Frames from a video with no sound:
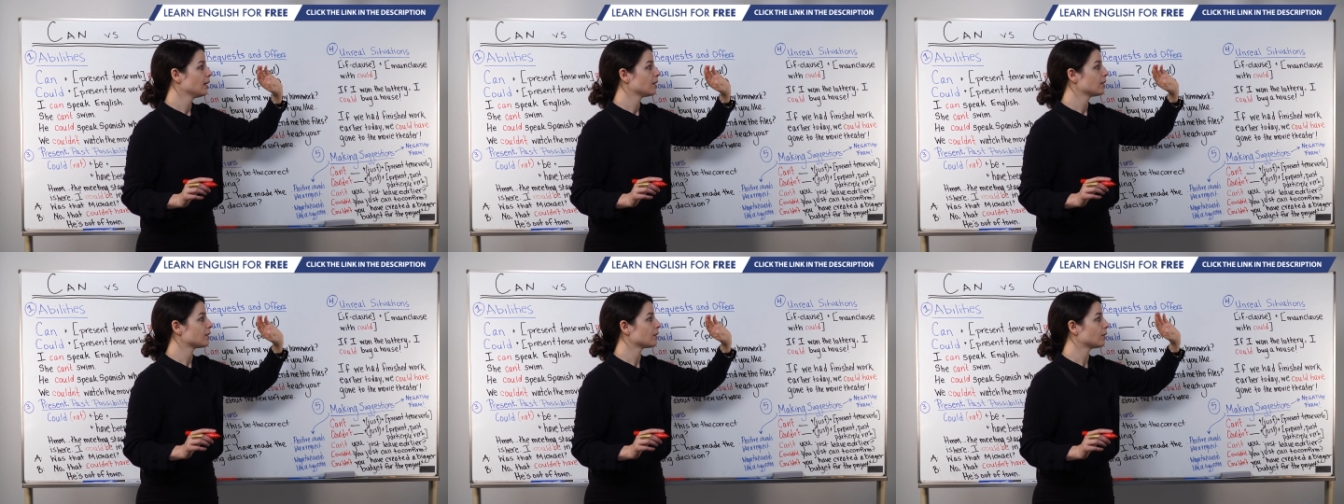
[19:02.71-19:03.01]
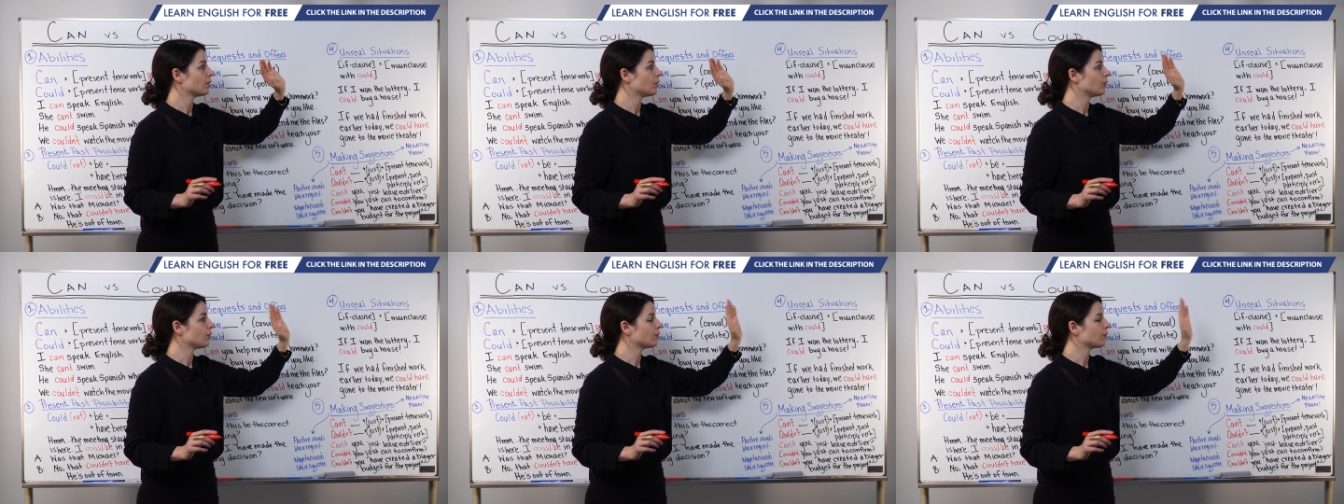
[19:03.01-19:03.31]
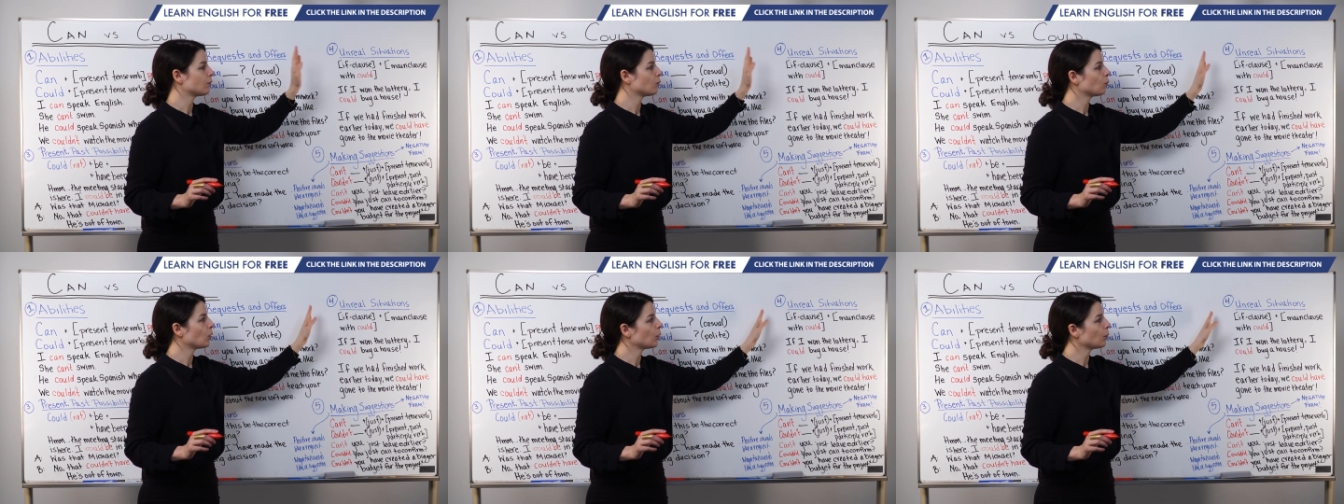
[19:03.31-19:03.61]
So
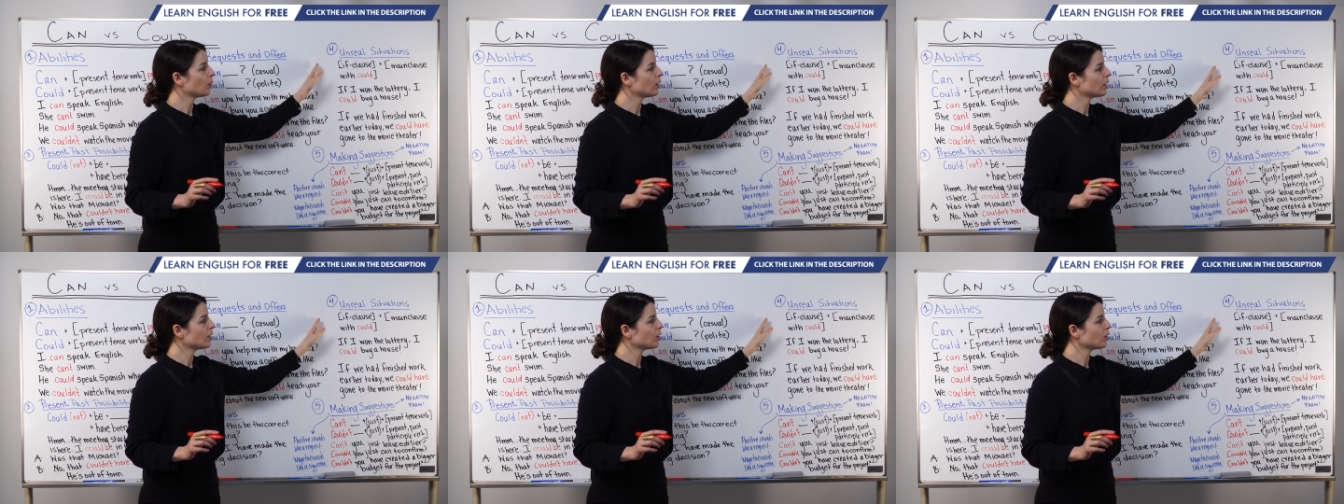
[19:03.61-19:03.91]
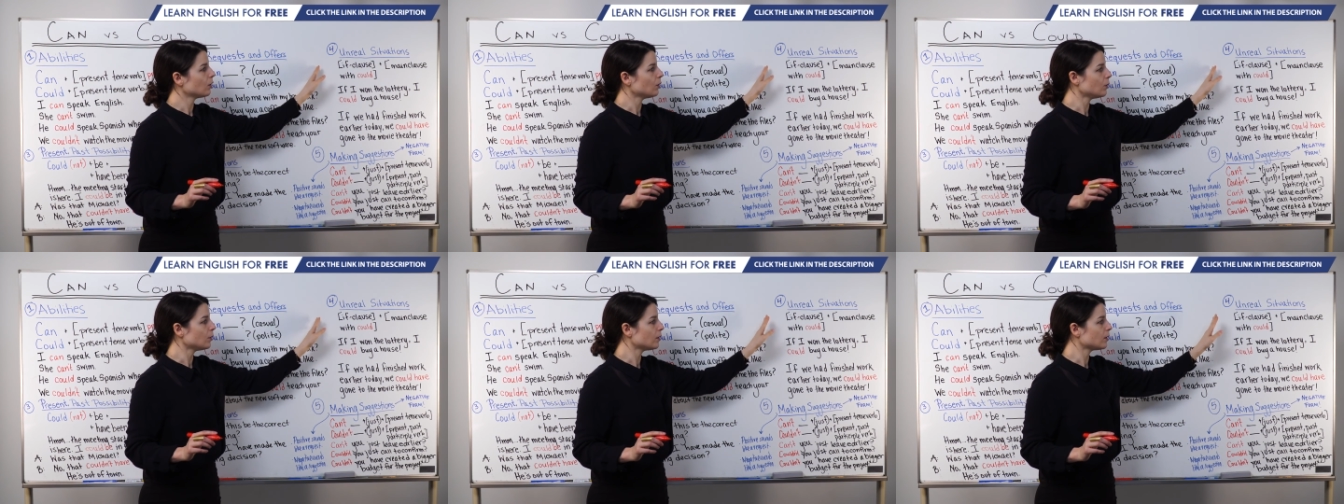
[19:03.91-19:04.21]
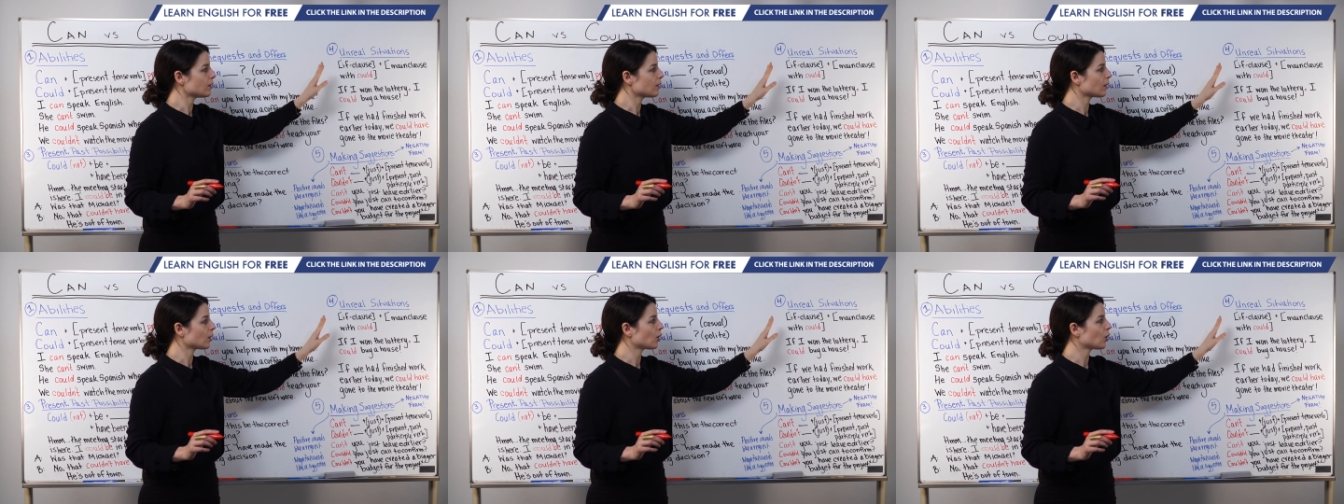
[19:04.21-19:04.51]
when we
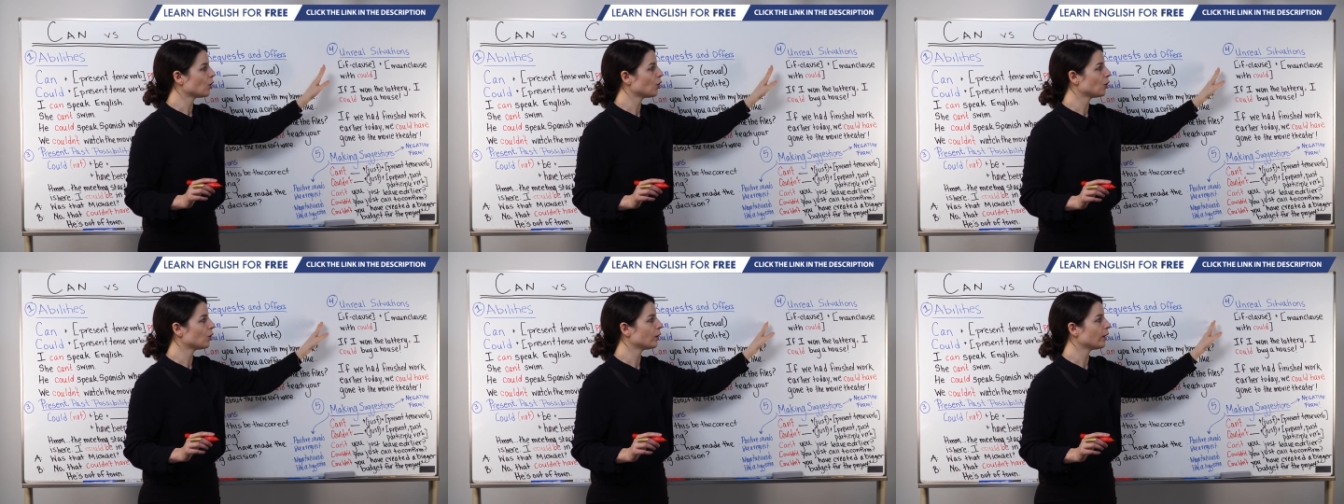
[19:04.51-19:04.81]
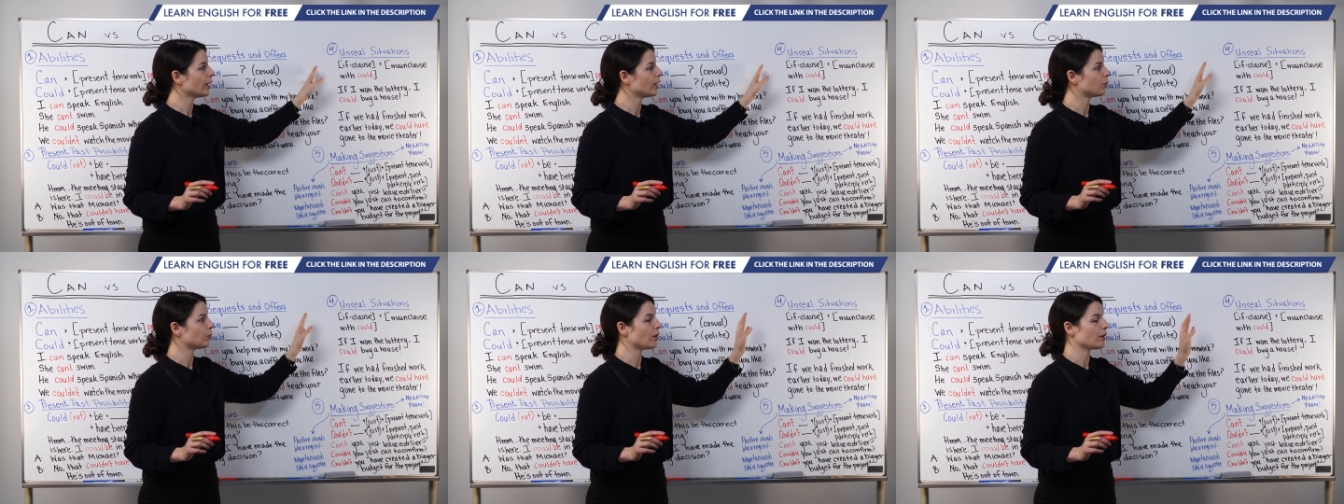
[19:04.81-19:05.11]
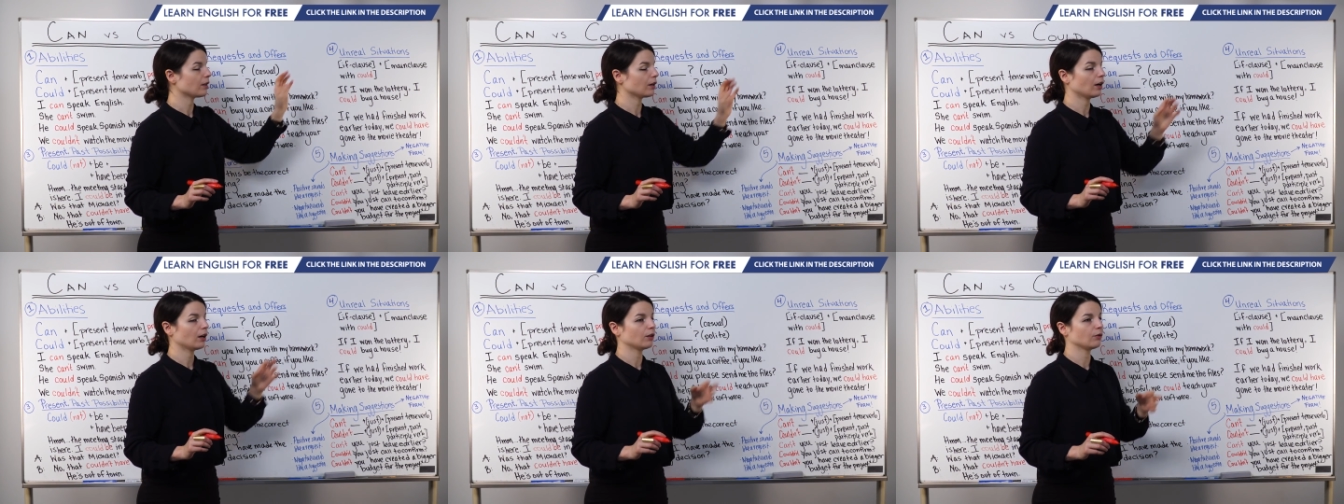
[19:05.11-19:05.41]
use could
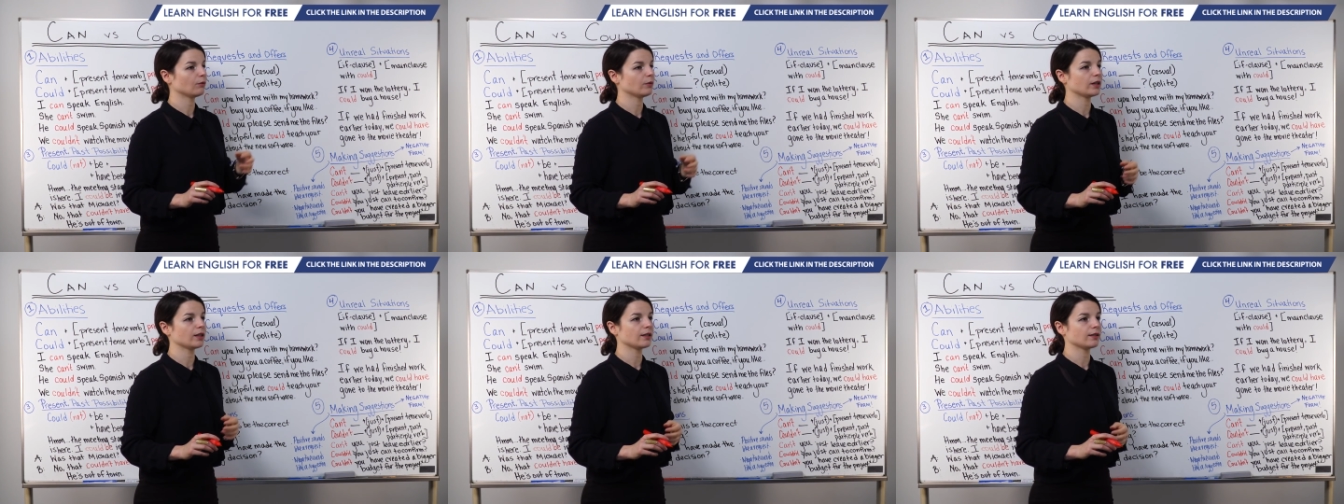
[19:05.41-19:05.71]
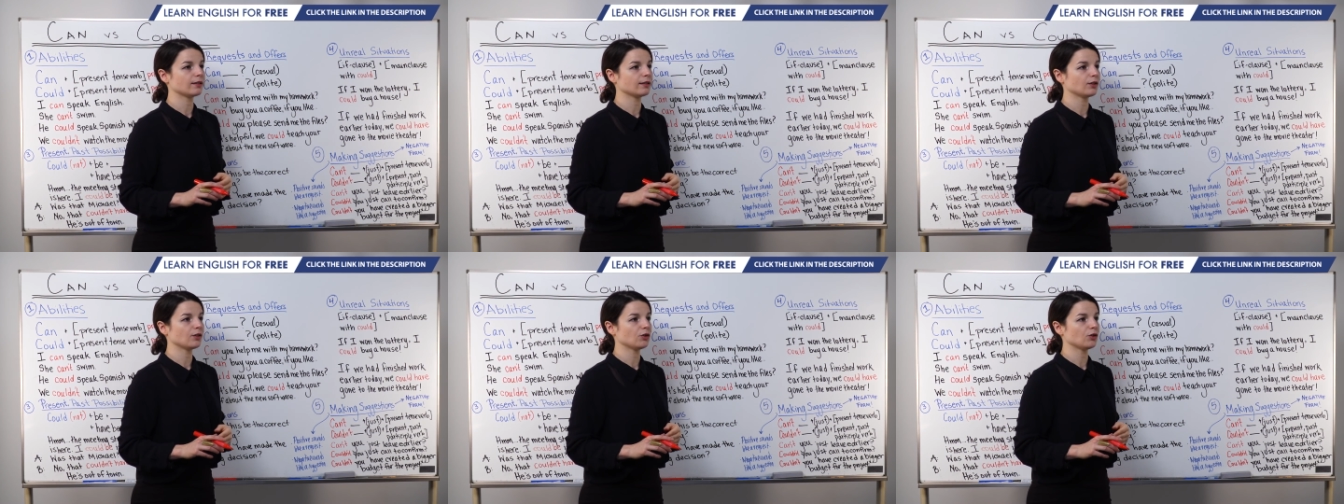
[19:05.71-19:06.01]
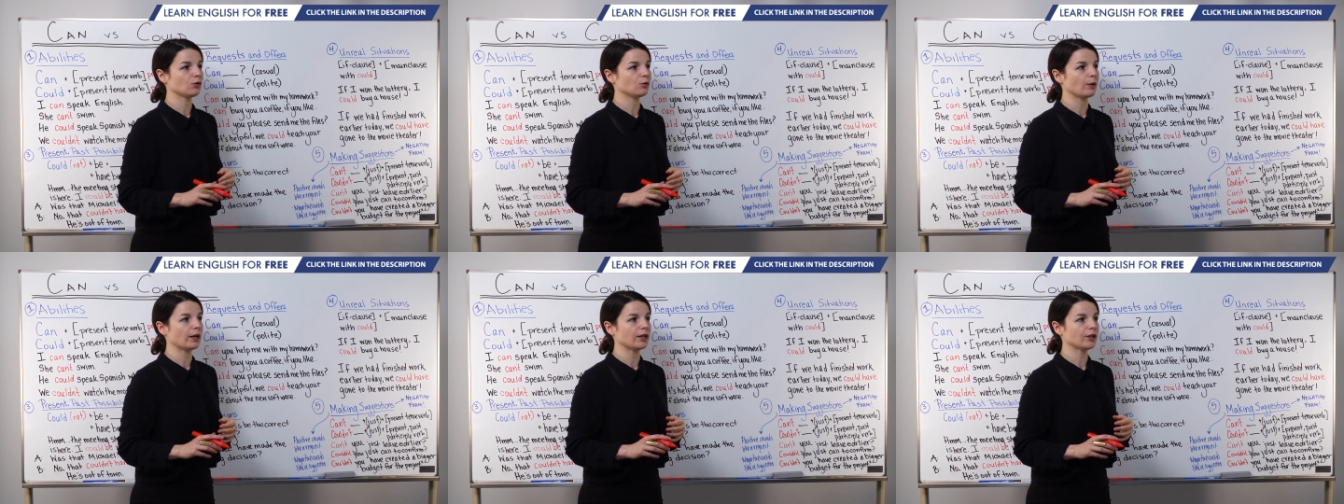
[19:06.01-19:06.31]
with unreal
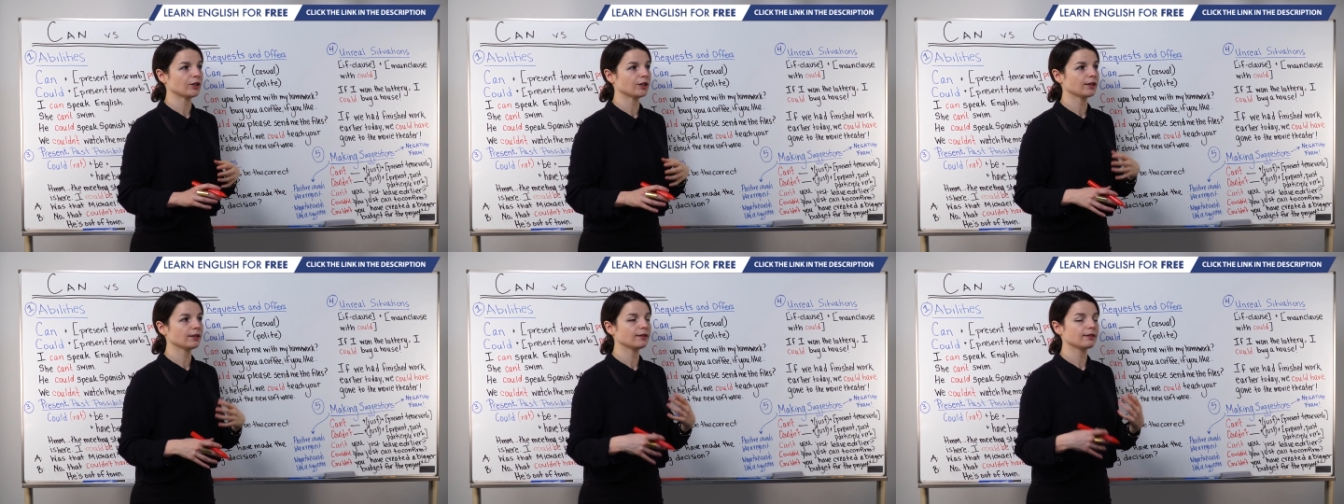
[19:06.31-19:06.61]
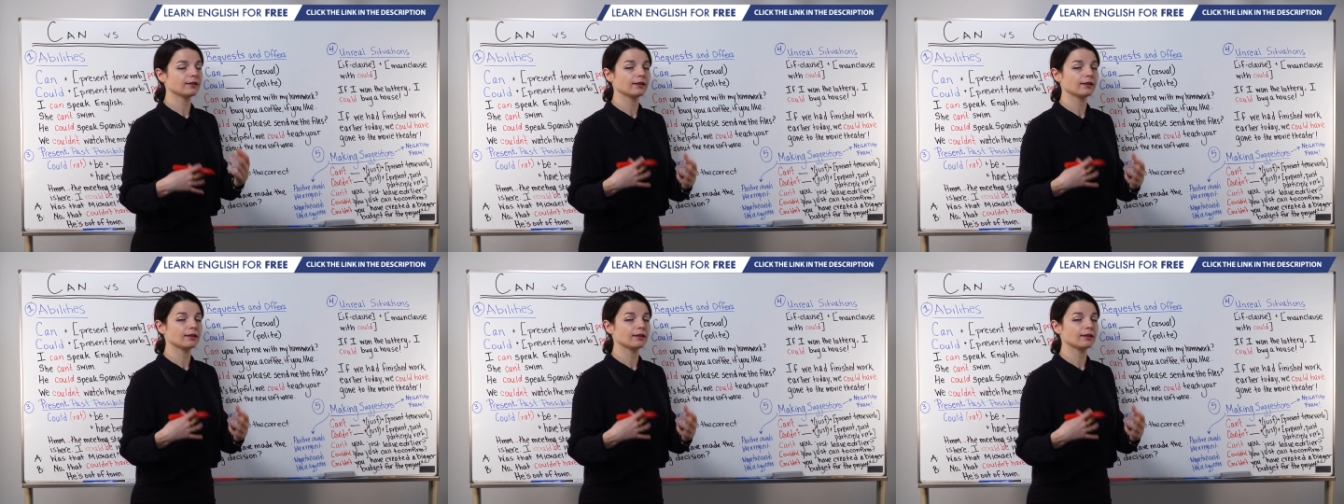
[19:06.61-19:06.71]
situations,